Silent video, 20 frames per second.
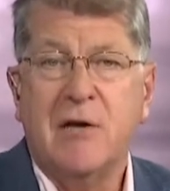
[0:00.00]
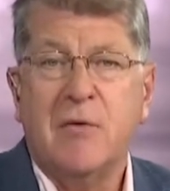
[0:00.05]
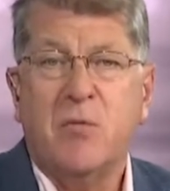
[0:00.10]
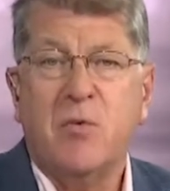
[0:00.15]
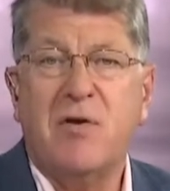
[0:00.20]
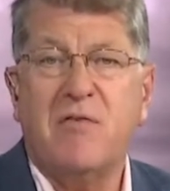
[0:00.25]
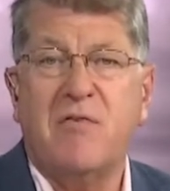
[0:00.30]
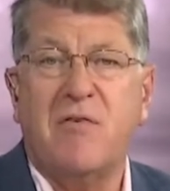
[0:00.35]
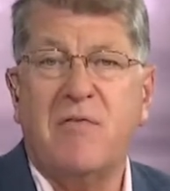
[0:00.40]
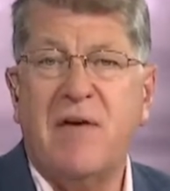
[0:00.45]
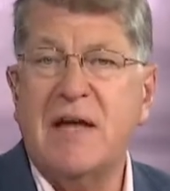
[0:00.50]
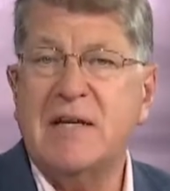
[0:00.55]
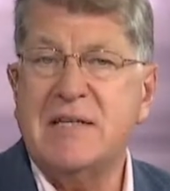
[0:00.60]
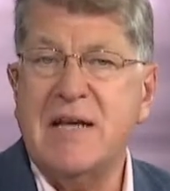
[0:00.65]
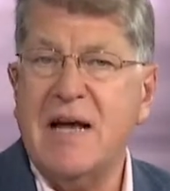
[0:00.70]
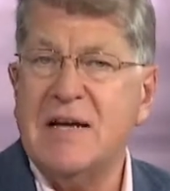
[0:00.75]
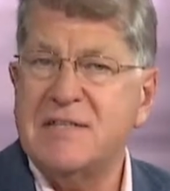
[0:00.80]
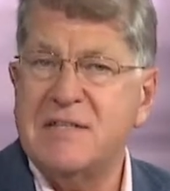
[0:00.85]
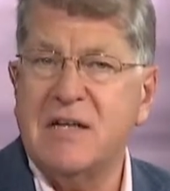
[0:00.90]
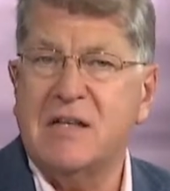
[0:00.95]
We have a
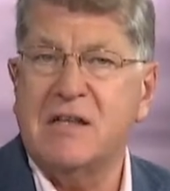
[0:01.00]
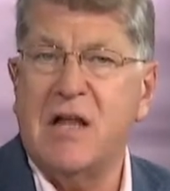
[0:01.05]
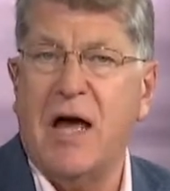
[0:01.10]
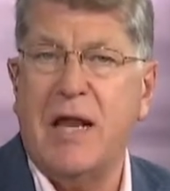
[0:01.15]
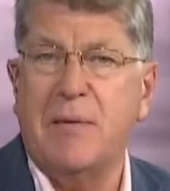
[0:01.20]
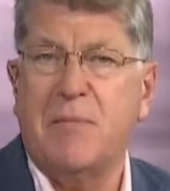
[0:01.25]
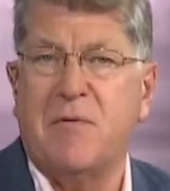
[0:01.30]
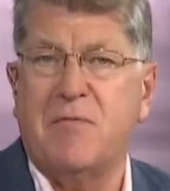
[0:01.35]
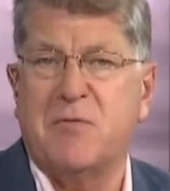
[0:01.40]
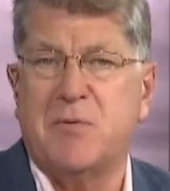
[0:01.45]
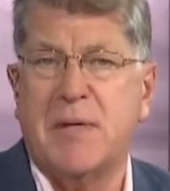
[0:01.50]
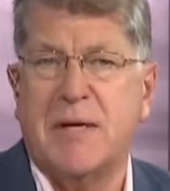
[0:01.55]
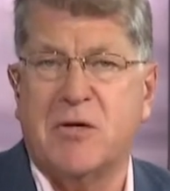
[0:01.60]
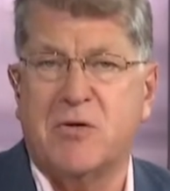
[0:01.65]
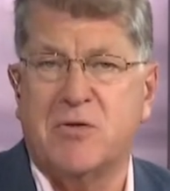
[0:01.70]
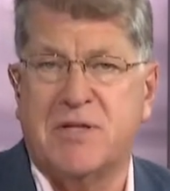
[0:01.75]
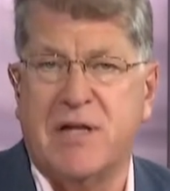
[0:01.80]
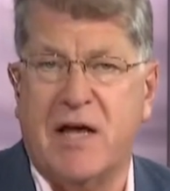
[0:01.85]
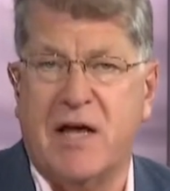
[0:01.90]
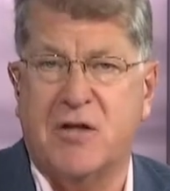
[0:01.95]
fantastic lineup of
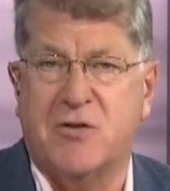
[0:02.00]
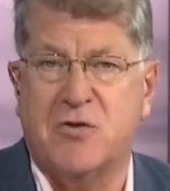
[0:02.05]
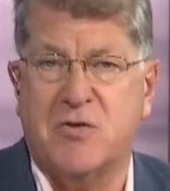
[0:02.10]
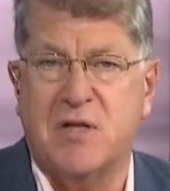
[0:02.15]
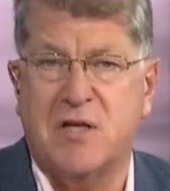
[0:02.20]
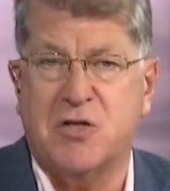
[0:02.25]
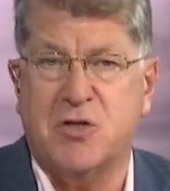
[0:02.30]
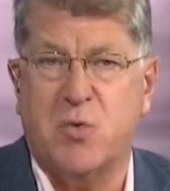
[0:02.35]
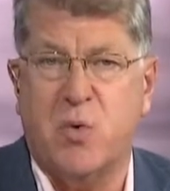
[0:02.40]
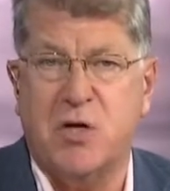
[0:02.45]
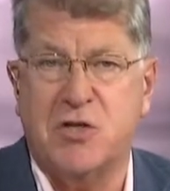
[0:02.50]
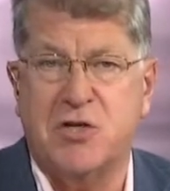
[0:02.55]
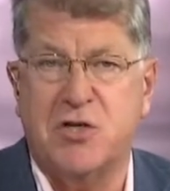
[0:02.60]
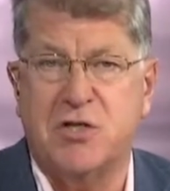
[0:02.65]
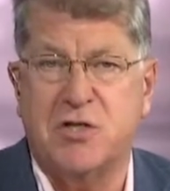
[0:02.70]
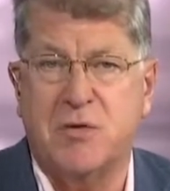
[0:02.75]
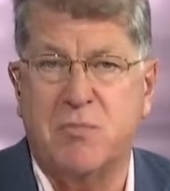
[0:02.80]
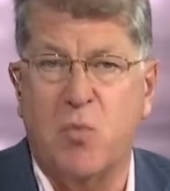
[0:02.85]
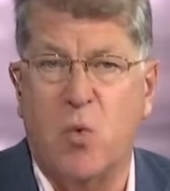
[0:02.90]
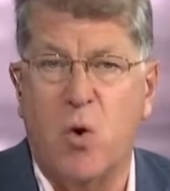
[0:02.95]
speakers to answer these
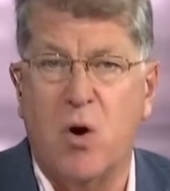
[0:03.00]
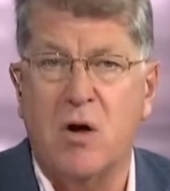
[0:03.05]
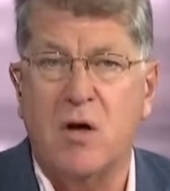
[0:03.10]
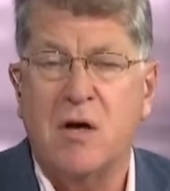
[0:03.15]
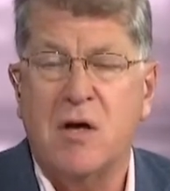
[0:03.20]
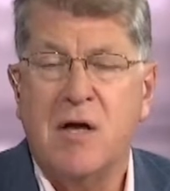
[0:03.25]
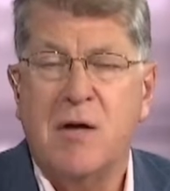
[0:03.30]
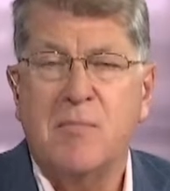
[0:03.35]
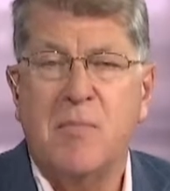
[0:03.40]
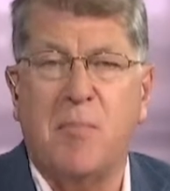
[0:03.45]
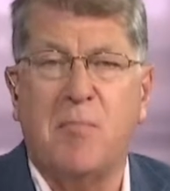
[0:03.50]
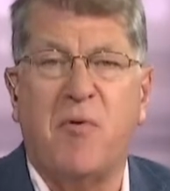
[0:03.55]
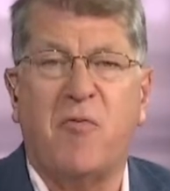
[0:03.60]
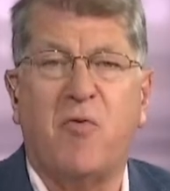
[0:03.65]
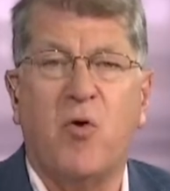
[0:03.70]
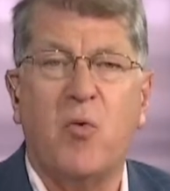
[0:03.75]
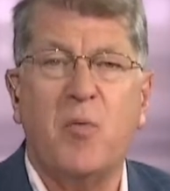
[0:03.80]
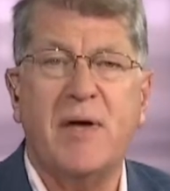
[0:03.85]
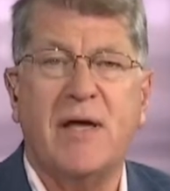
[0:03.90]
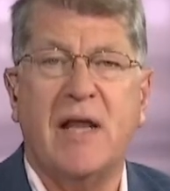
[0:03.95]
questions and more, but
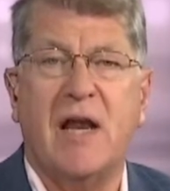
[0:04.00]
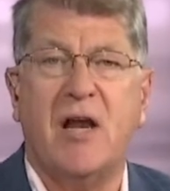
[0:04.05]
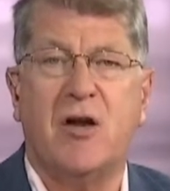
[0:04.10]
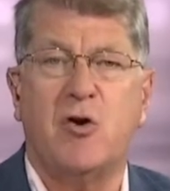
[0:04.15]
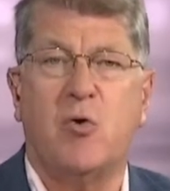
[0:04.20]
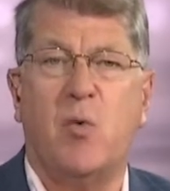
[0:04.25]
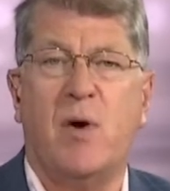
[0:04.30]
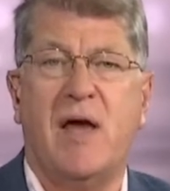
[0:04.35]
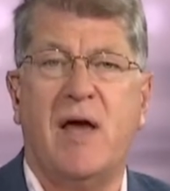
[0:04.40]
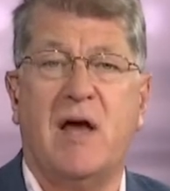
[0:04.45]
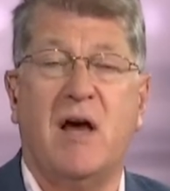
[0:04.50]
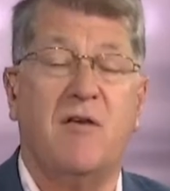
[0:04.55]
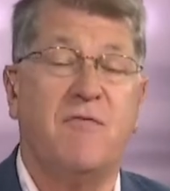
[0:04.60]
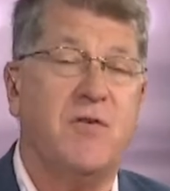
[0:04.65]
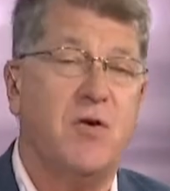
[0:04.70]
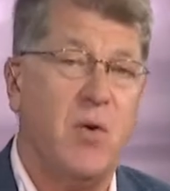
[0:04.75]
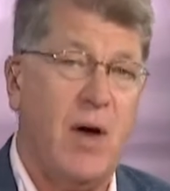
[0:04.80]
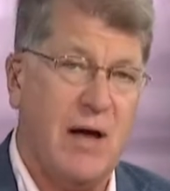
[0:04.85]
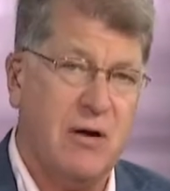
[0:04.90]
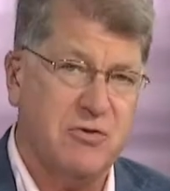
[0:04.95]
before we get underway, a
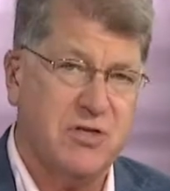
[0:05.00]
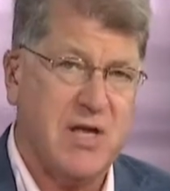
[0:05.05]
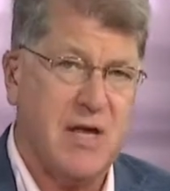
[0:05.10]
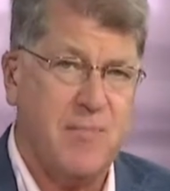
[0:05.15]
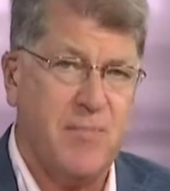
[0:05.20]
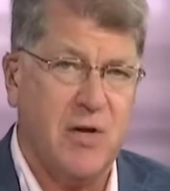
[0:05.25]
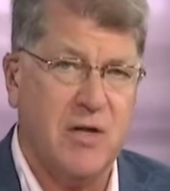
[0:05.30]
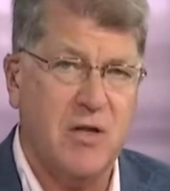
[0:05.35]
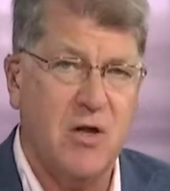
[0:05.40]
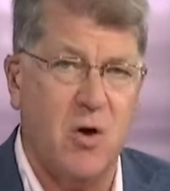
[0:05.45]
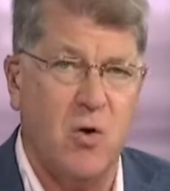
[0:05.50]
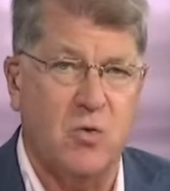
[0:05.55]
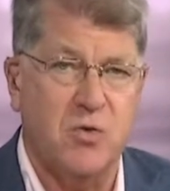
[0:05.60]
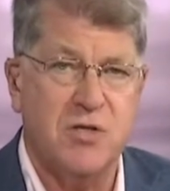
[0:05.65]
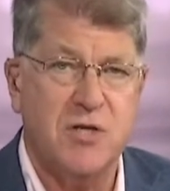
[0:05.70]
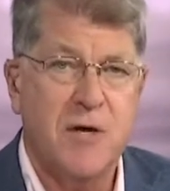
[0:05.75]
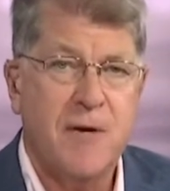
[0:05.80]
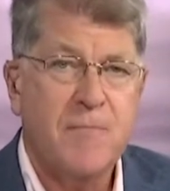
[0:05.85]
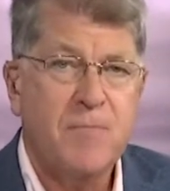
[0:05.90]
few housekeeping notes.